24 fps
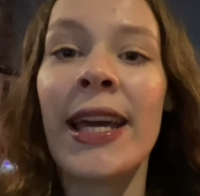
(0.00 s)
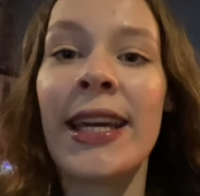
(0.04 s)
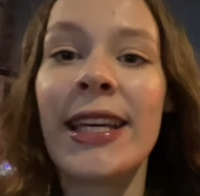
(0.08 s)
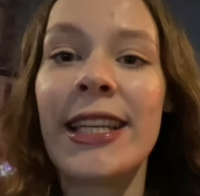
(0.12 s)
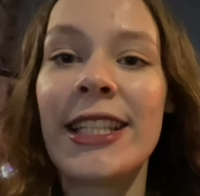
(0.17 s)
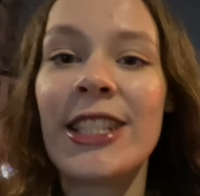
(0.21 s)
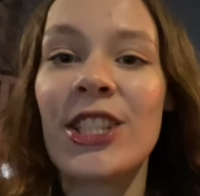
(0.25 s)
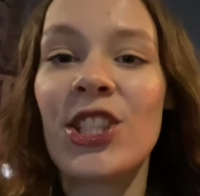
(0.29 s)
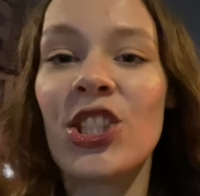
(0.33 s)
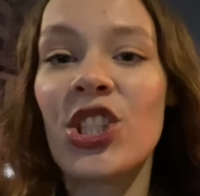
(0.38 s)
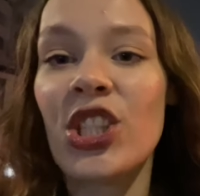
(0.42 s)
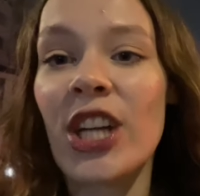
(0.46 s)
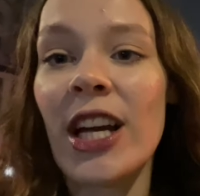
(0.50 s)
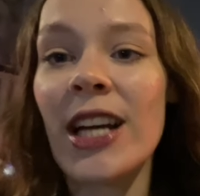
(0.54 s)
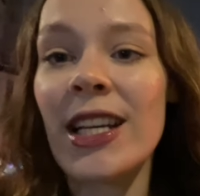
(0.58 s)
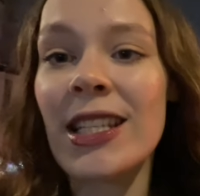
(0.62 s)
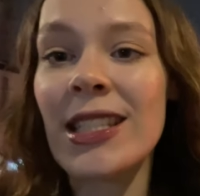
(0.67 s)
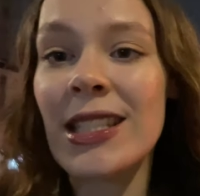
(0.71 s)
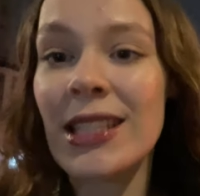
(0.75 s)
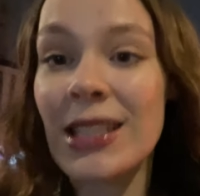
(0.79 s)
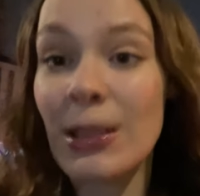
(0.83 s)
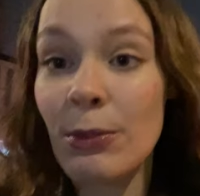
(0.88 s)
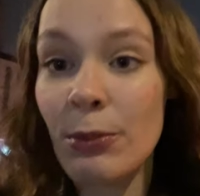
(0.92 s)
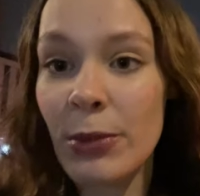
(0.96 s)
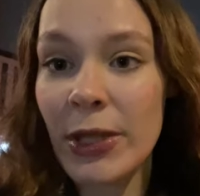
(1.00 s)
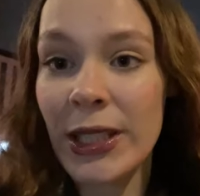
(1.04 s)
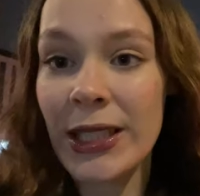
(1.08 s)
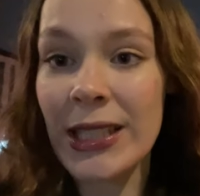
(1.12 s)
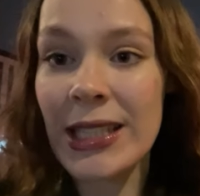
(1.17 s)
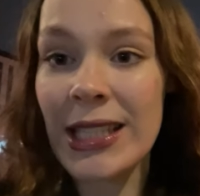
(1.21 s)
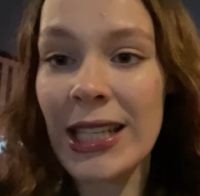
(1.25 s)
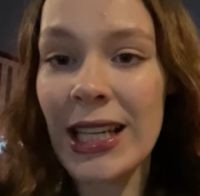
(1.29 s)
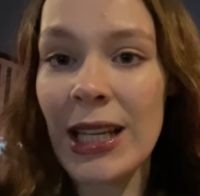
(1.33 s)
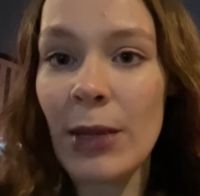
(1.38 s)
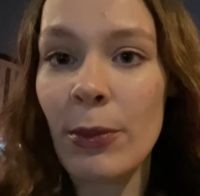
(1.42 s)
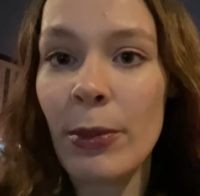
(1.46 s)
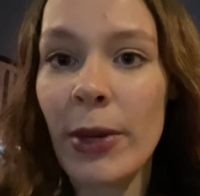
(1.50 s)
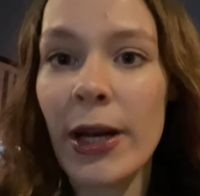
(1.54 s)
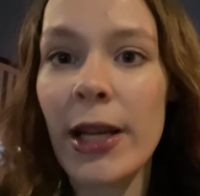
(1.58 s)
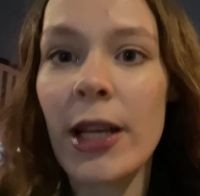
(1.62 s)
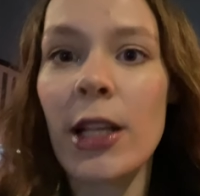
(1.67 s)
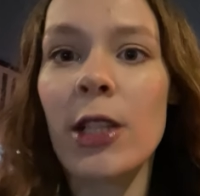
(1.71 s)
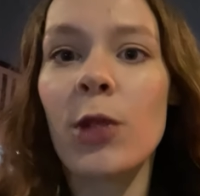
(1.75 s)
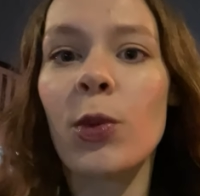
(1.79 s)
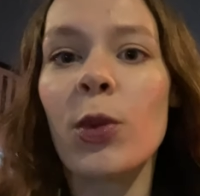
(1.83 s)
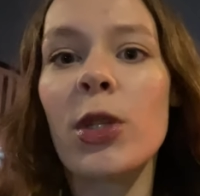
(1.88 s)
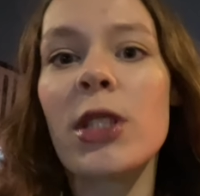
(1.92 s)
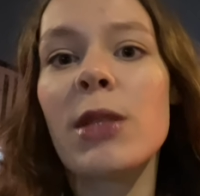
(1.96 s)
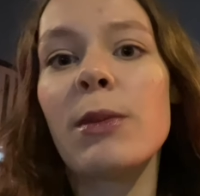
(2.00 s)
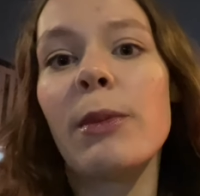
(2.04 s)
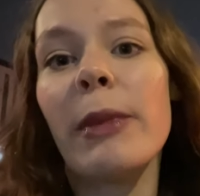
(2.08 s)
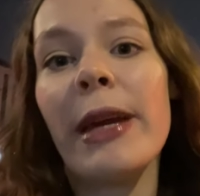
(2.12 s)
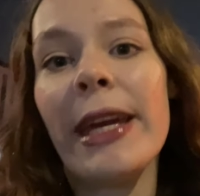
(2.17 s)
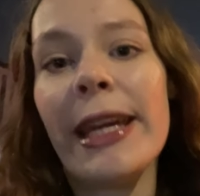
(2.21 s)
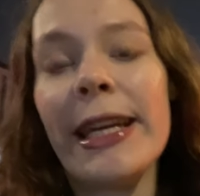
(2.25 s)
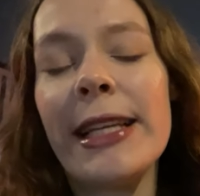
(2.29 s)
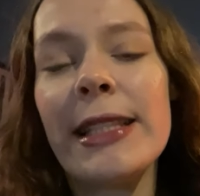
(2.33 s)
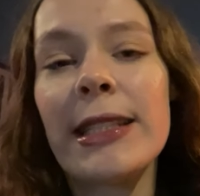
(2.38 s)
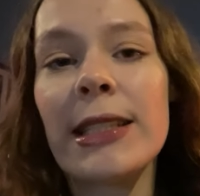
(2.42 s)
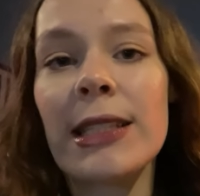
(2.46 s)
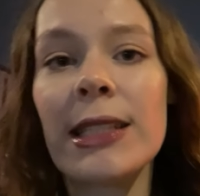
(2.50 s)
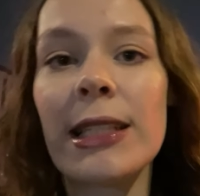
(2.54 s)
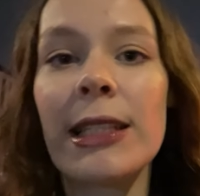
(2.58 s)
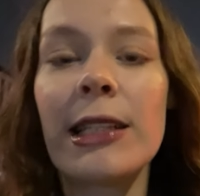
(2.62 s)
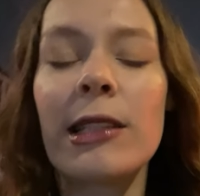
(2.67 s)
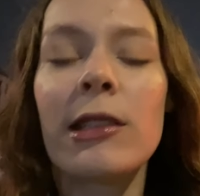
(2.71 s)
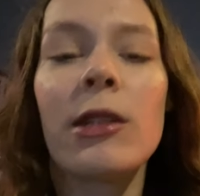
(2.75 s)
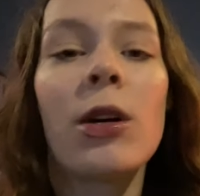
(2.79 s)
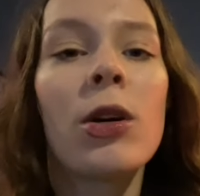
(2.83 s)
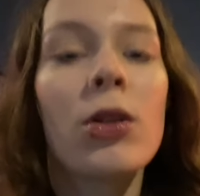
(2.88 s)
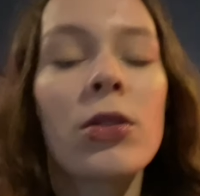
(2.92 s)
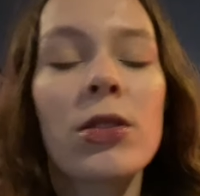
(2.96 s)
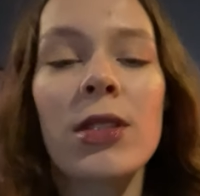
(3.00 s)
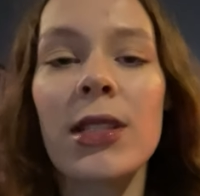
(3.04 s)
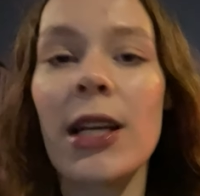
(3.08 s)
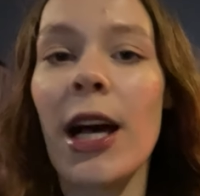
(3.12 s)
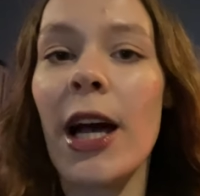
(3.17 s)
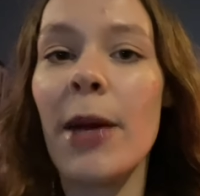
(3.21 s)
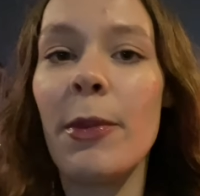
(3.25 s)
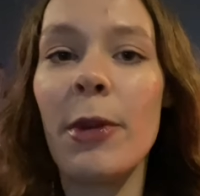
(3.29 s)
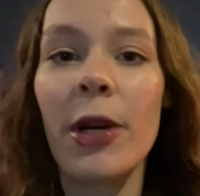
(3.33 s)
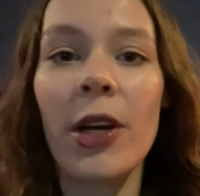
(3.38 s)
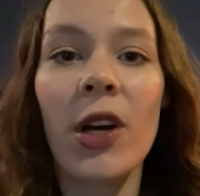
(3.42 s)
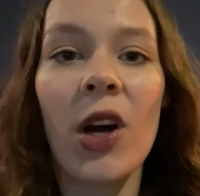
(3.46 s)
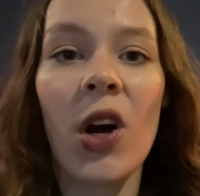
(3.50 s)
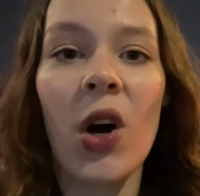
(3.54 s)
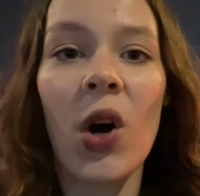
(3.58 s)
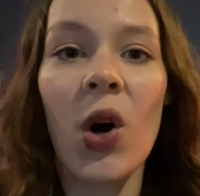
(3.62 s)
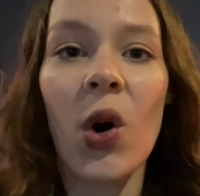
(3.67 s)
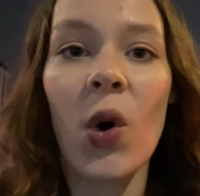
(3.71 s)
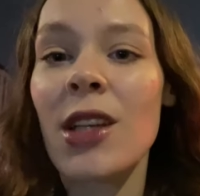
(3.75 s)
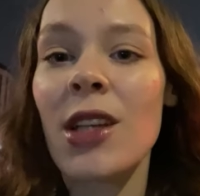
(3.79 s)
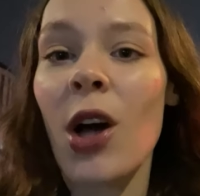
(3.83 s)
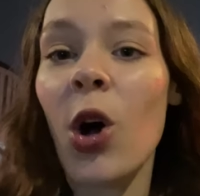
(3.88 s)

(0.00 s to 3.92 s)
It's just a building, but it was made like long time ago.